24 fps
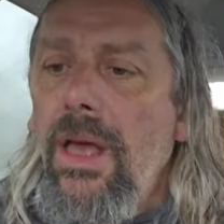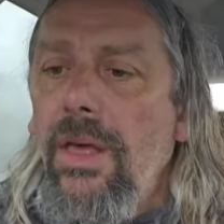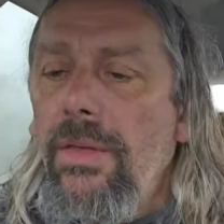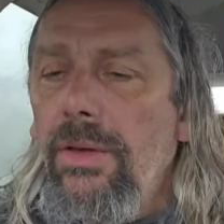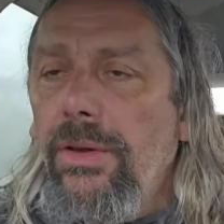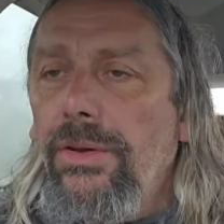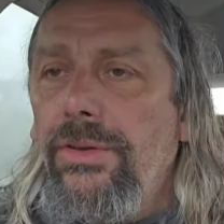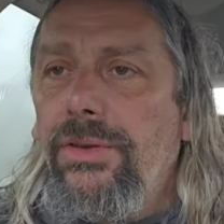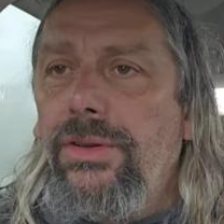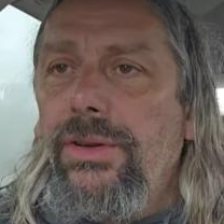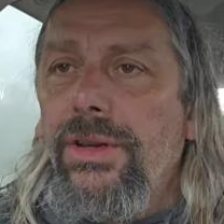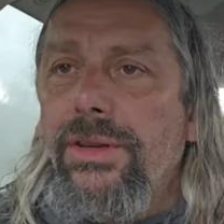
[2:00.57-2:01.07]

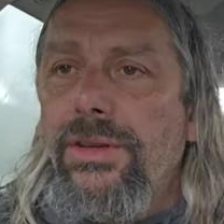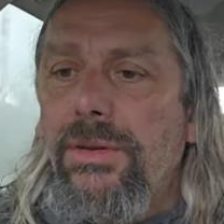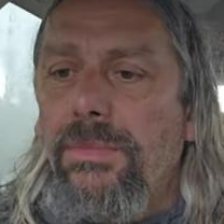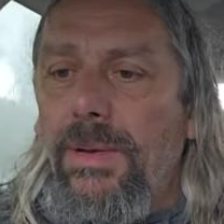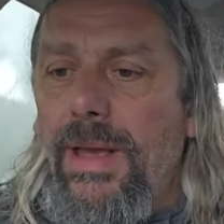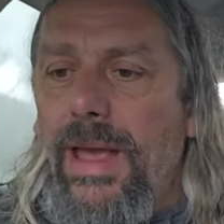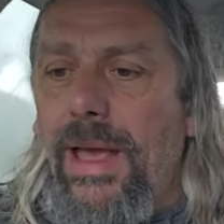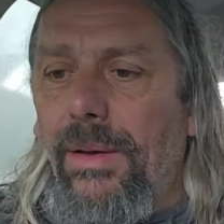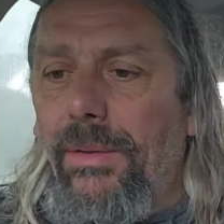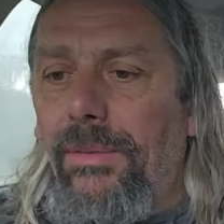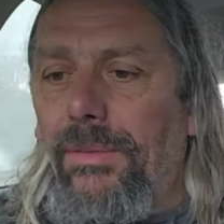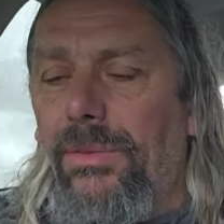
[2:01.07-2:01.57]
that does
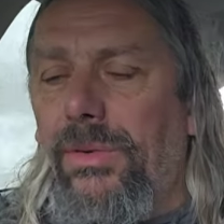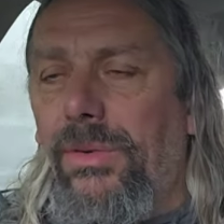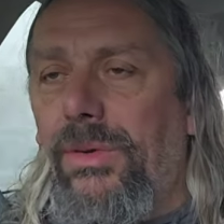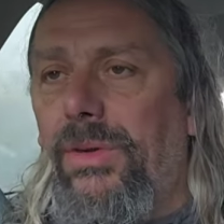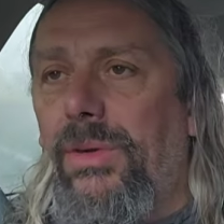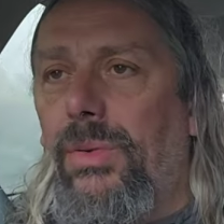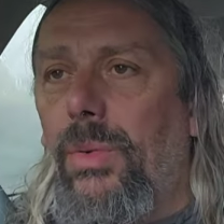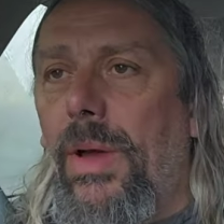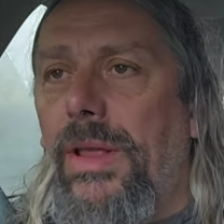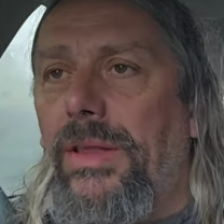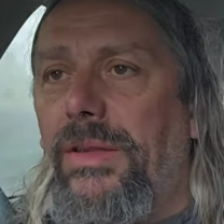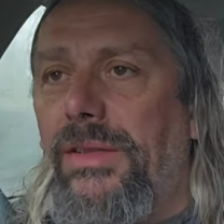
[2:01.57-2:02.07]
about
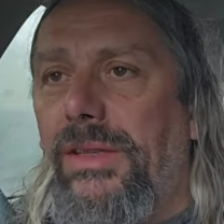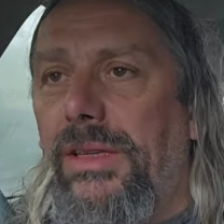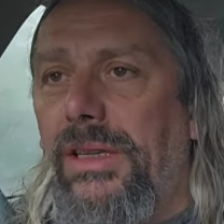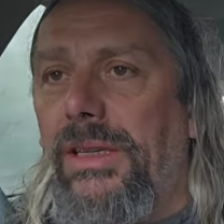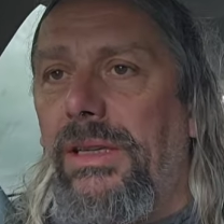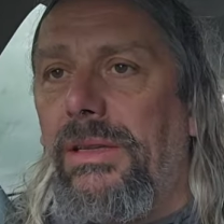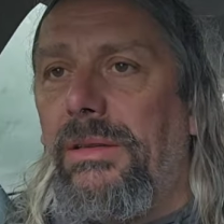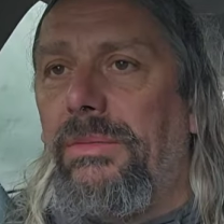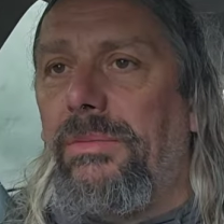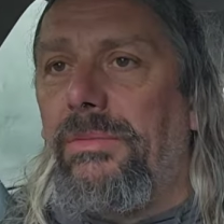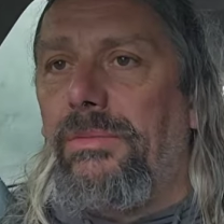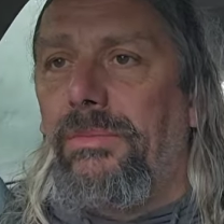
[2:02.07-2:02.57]

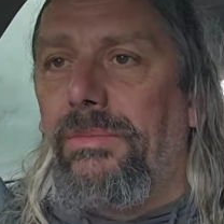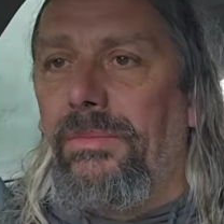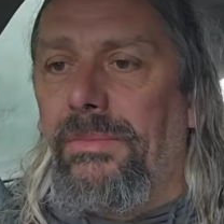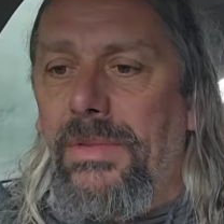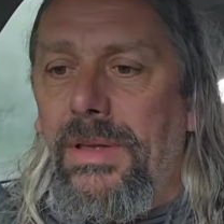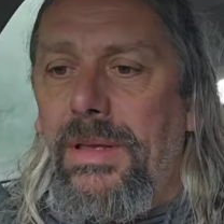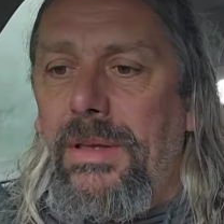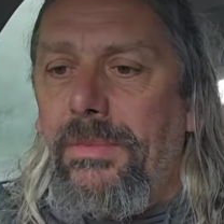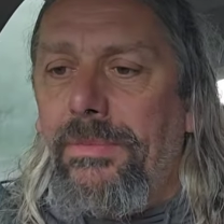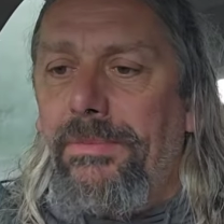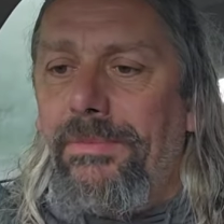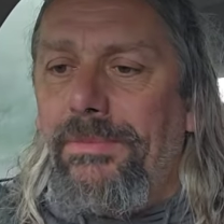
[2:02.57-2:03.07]
15
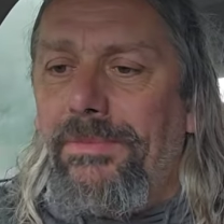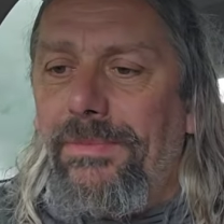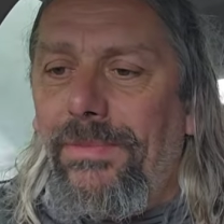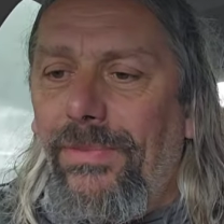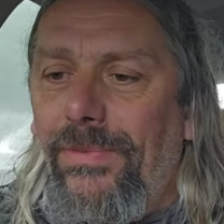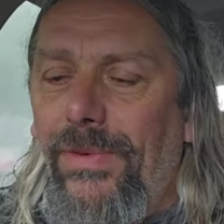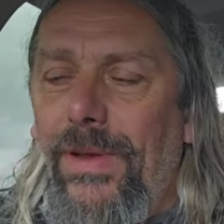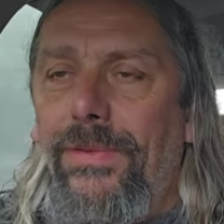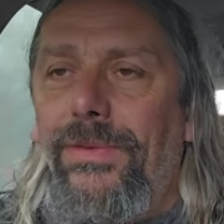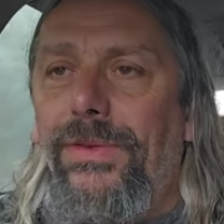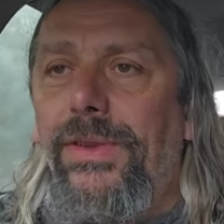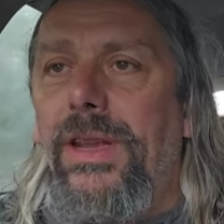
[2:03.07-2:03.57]

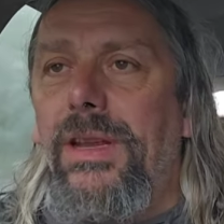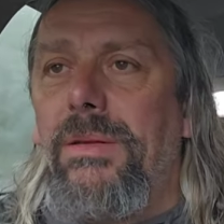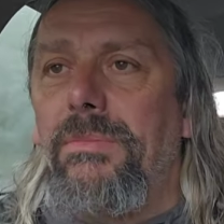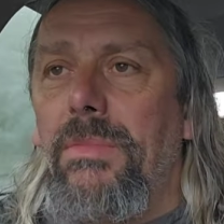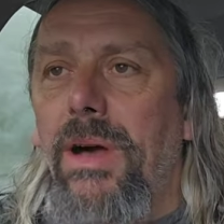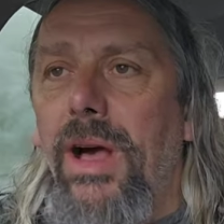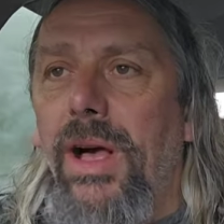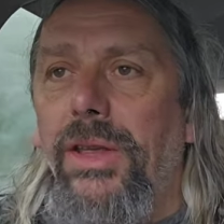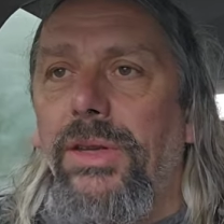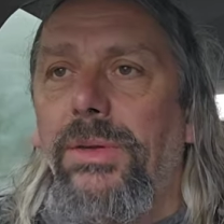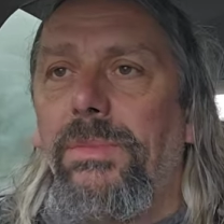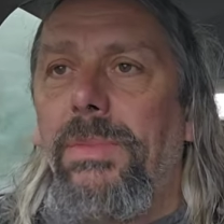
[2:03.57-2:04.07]

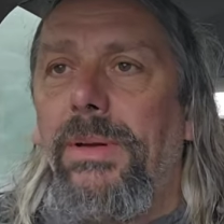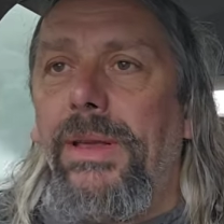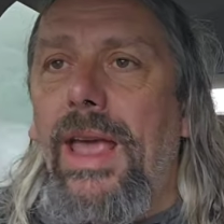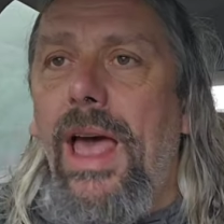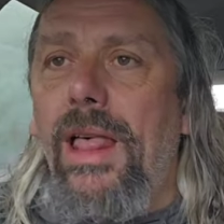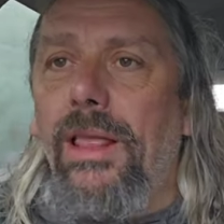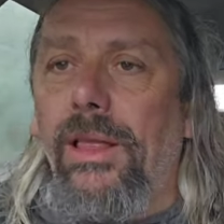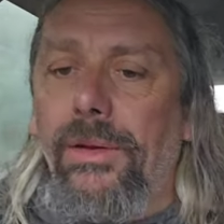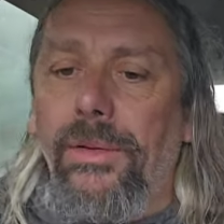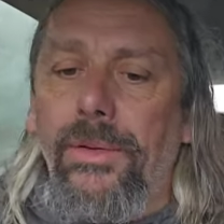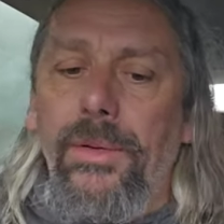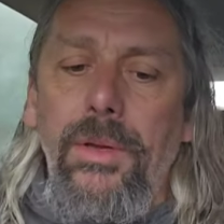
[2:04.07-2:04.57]
miles per
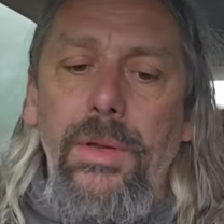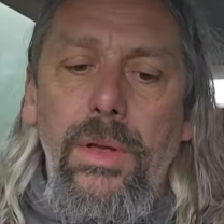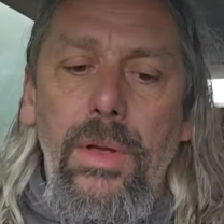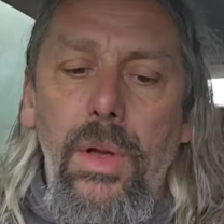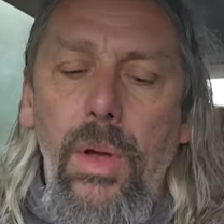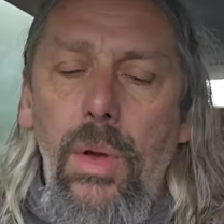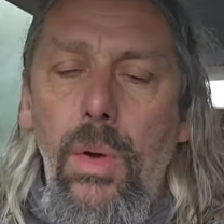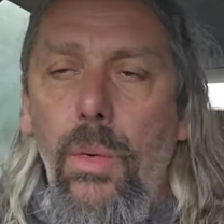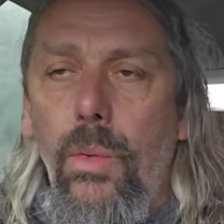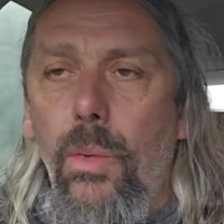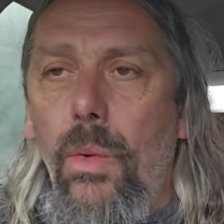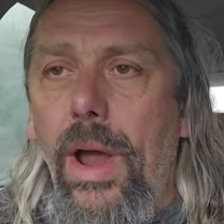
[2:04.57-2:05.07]
gallon
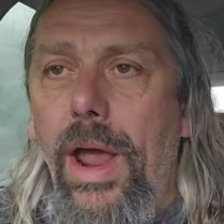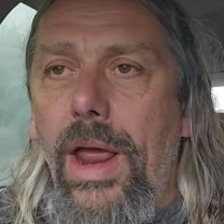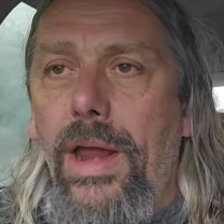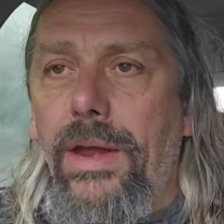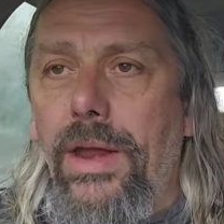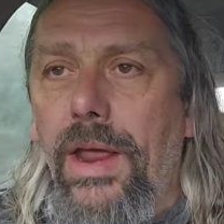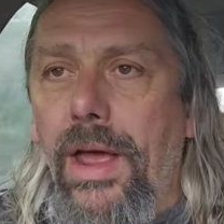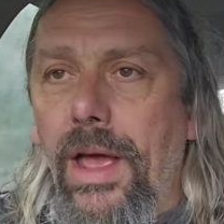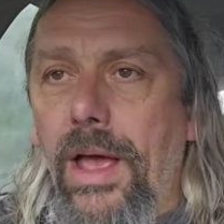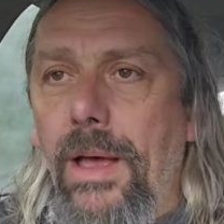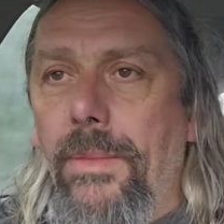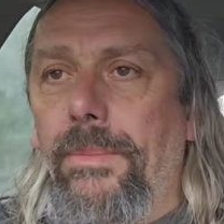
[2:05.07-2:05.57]

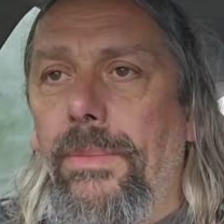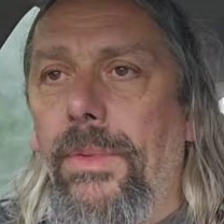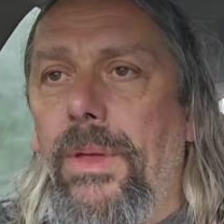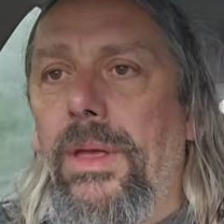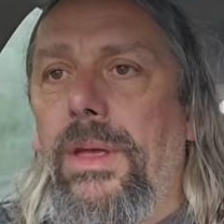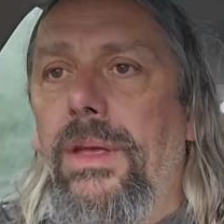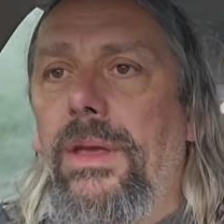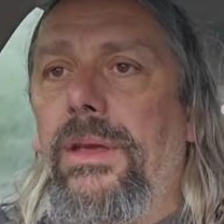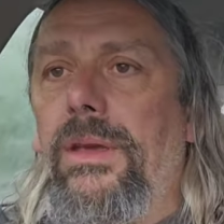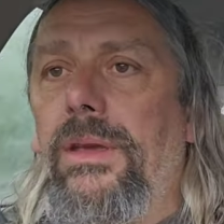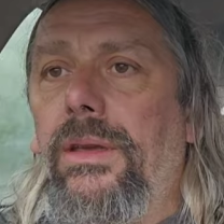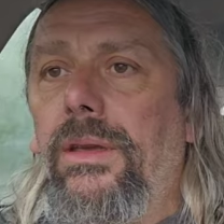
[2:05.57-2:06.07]
when
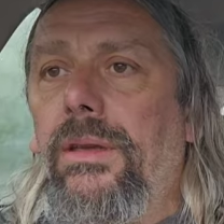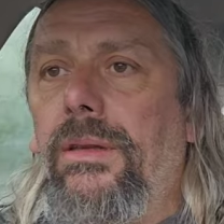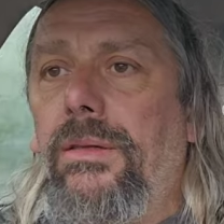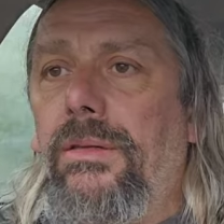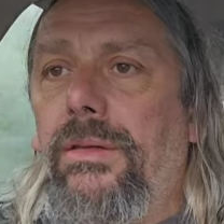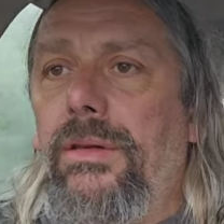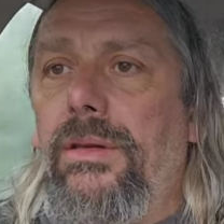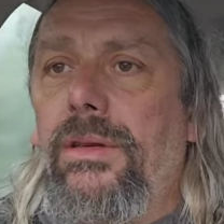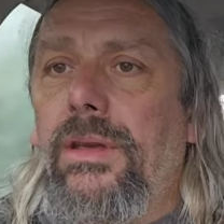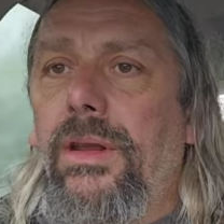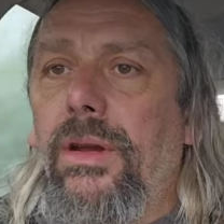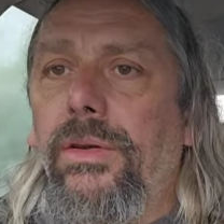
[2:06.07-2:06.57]

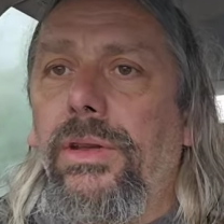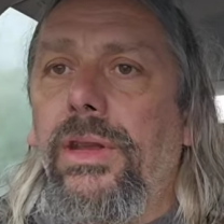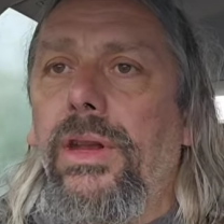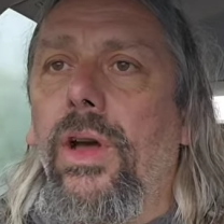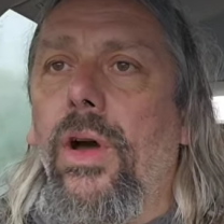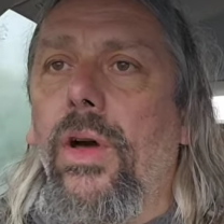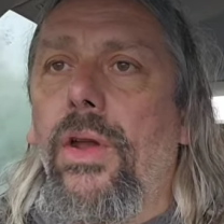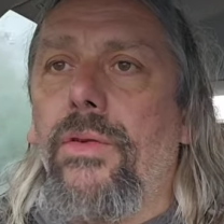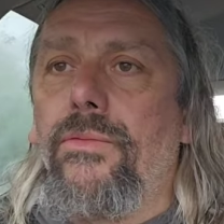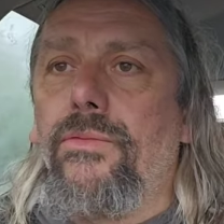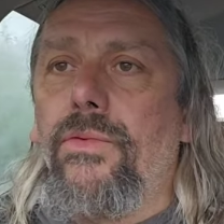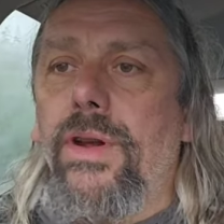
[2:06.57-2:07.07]
you know, you're
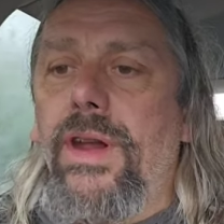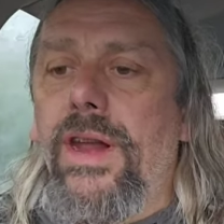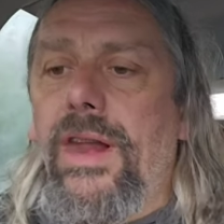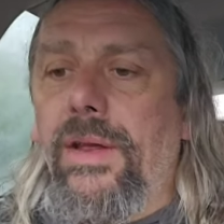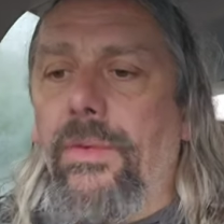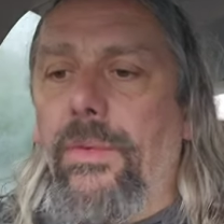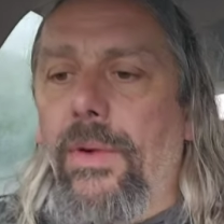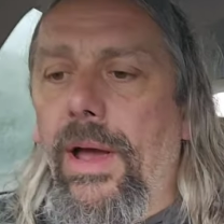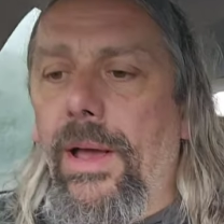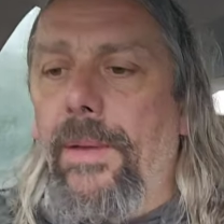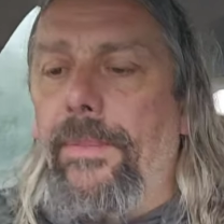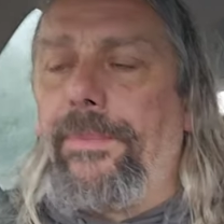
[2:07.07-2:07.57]
not on a run
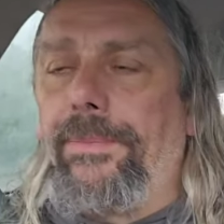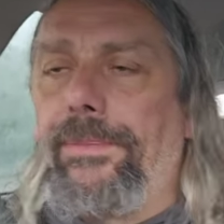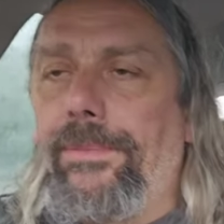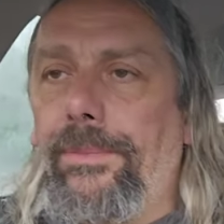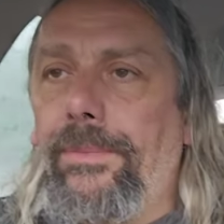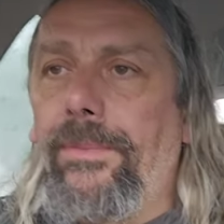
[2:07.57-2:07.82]
anywhere.